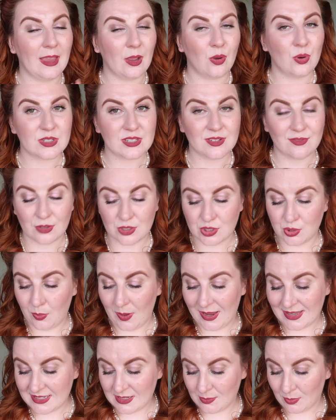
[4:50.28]
I got it for
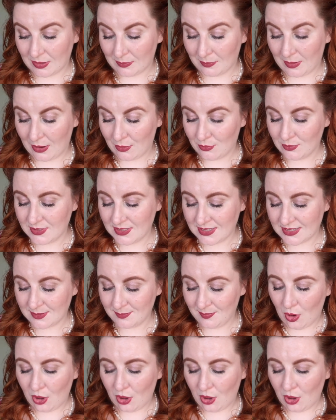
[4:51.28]
£21.